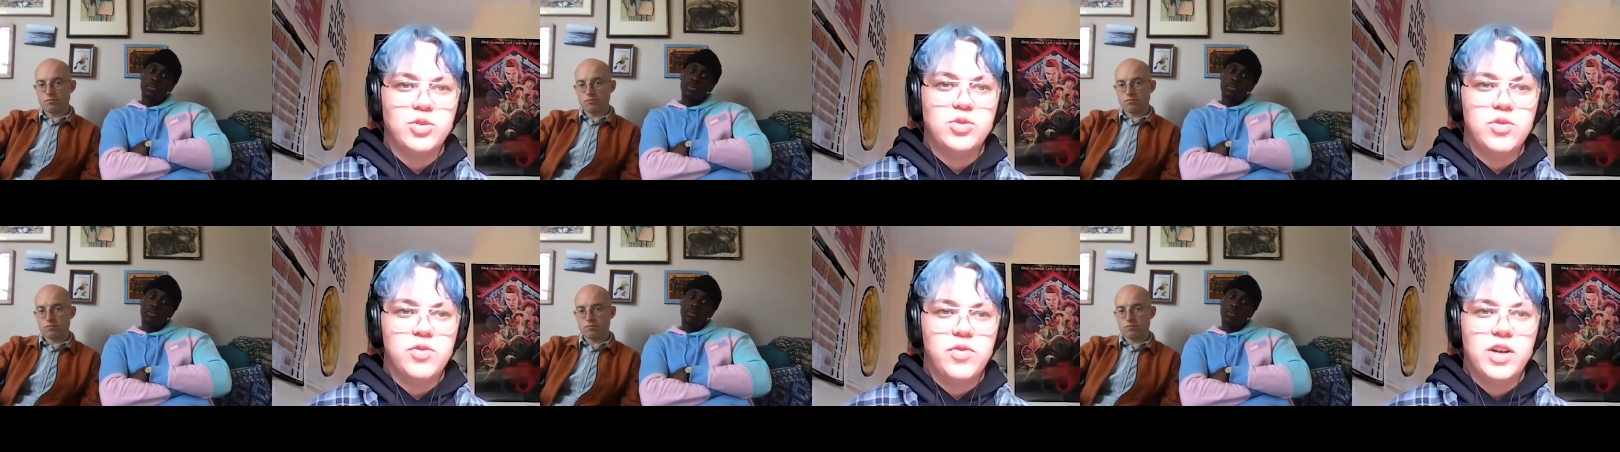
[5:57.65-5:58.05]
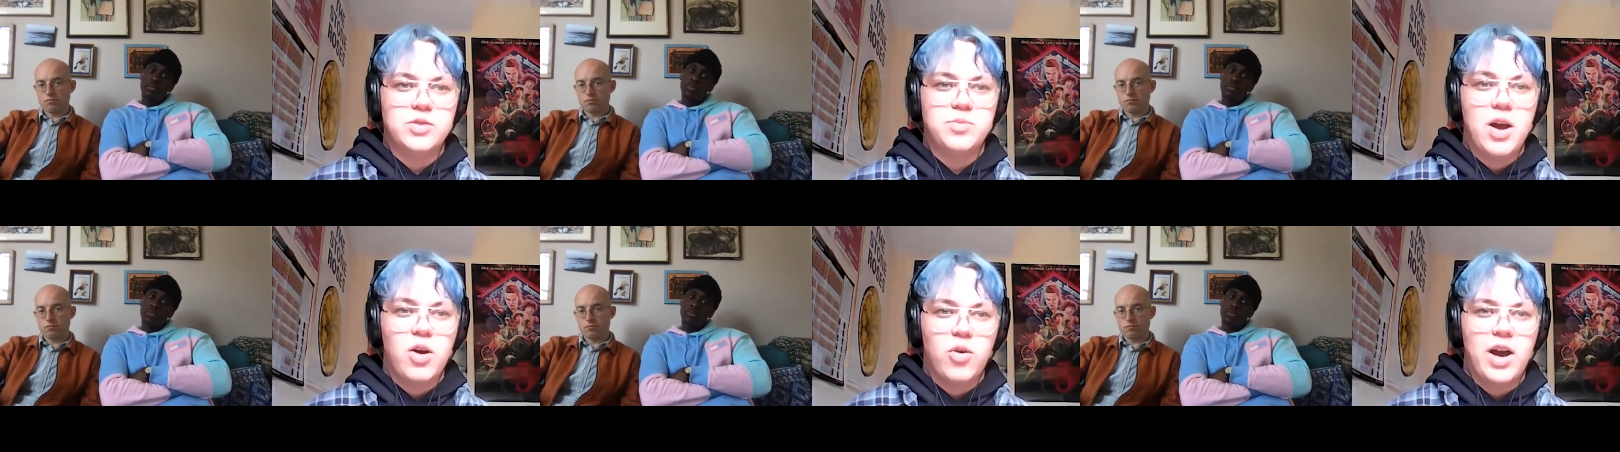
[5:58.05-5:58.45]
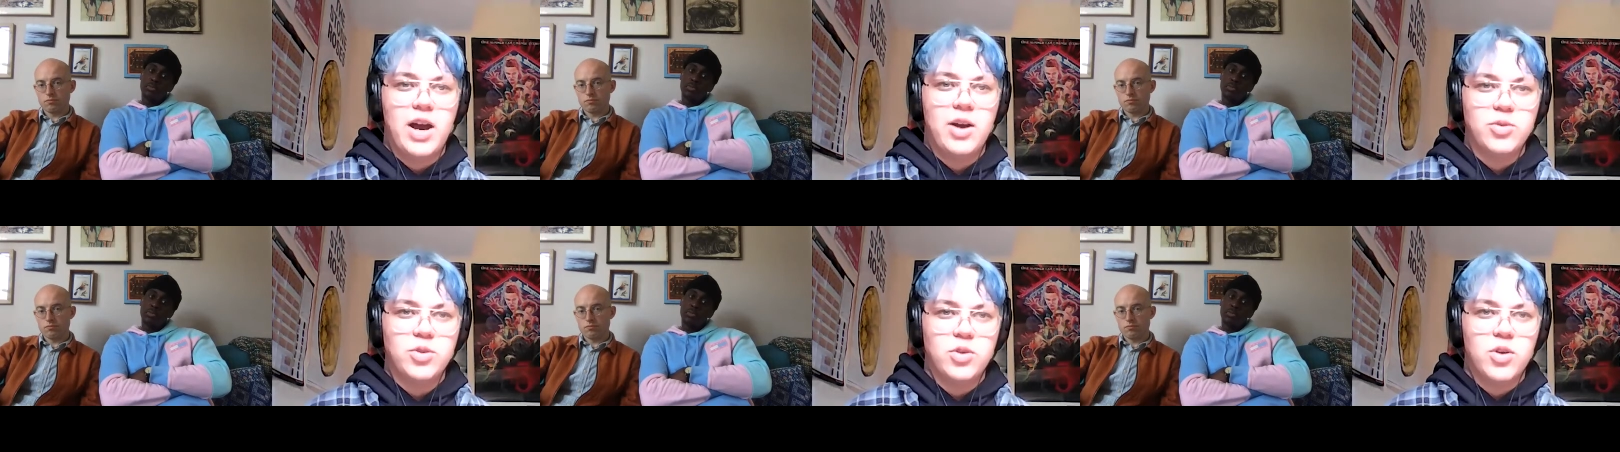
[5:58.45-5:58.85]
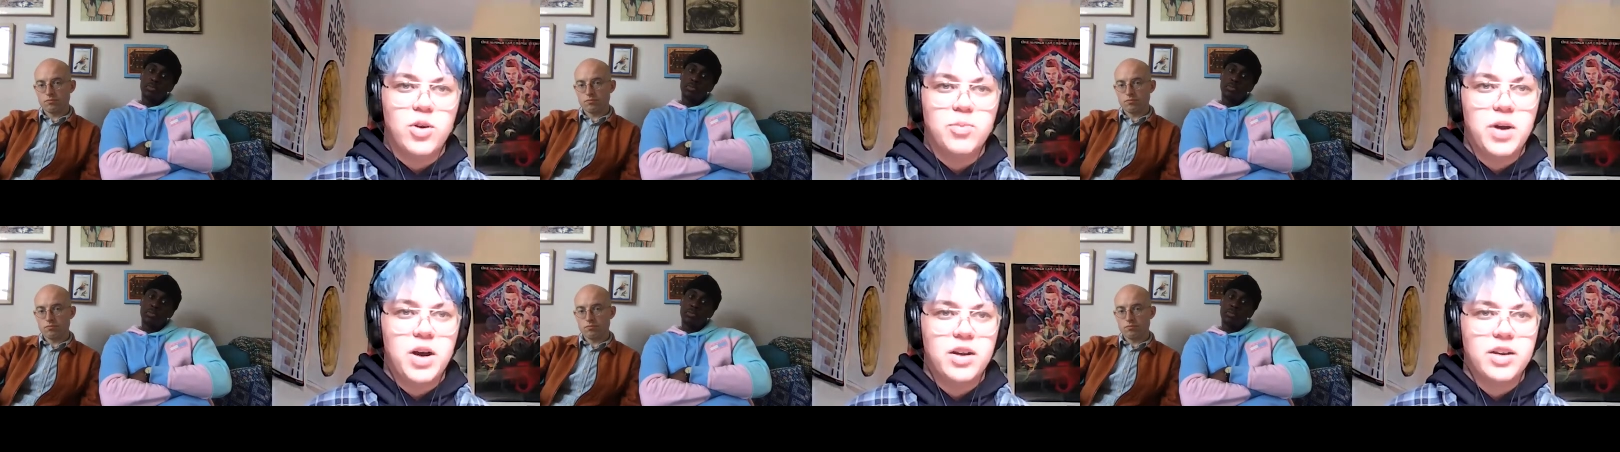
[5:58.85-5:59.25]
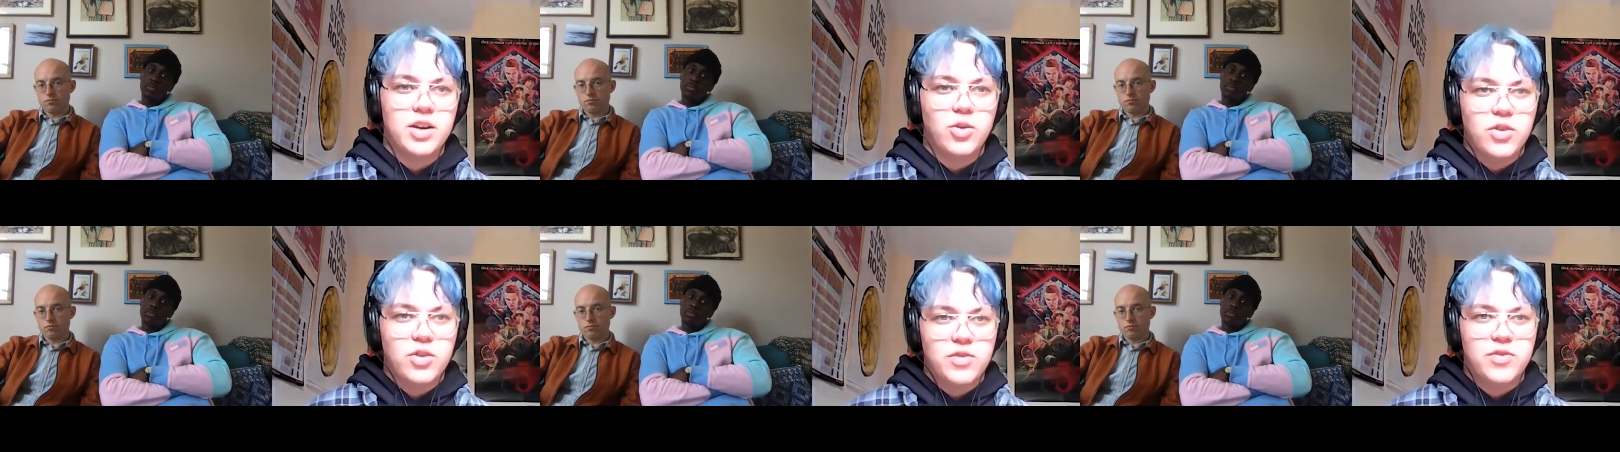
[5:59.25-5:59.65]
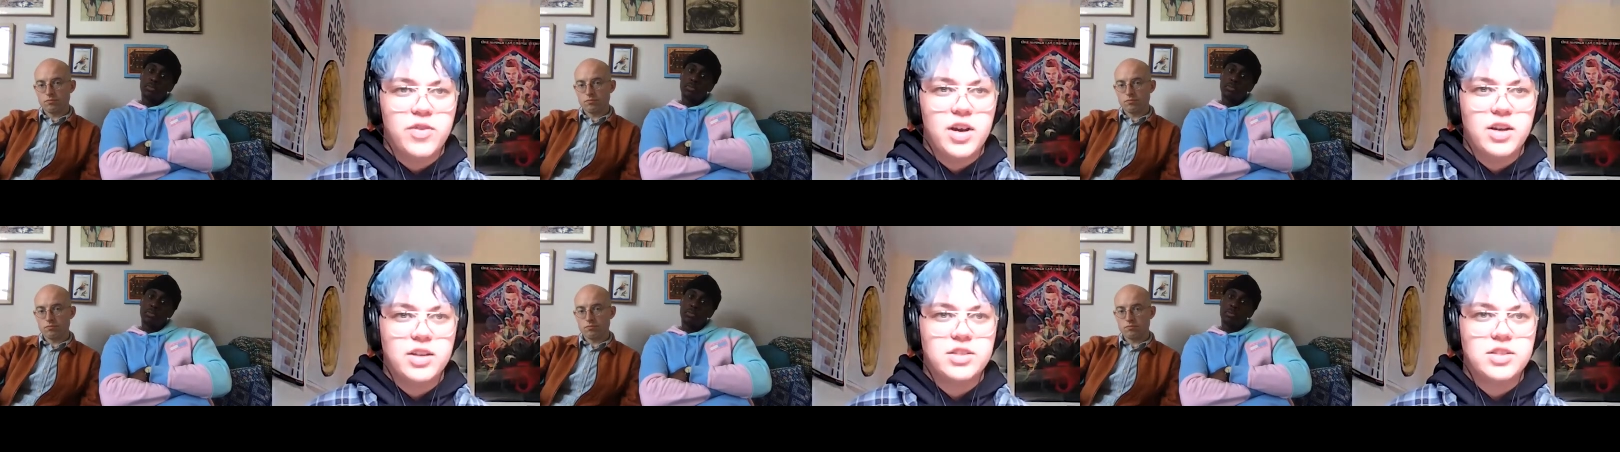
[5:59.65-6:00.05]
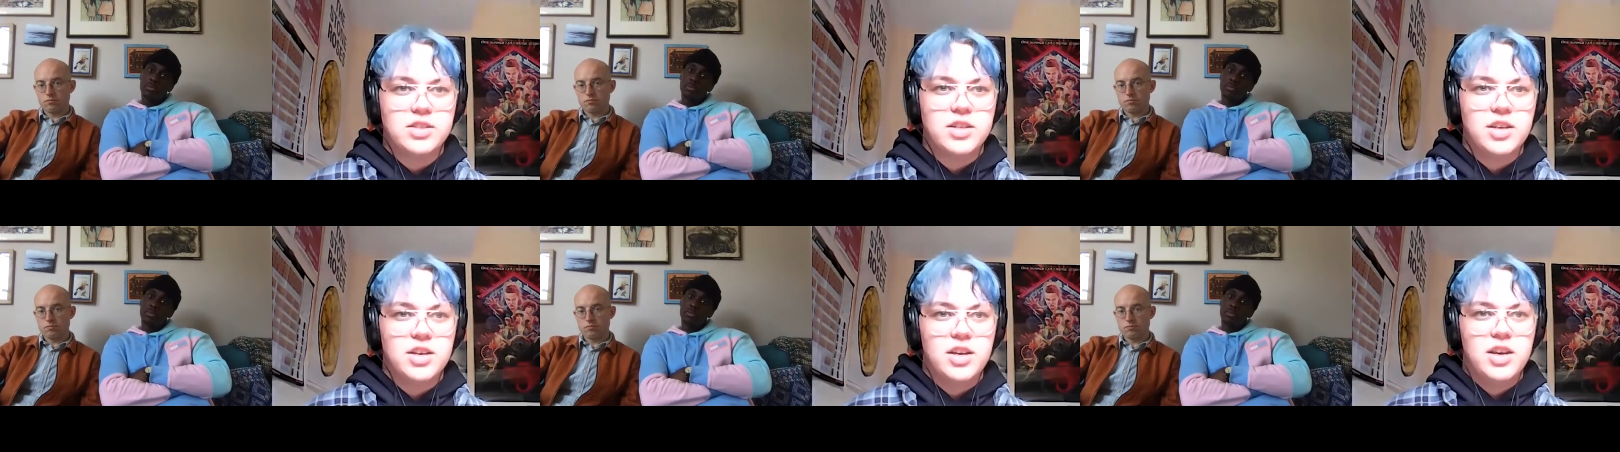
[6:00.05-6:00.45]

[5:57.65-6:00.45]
Speaker 1: two first met or how you got Barney on the first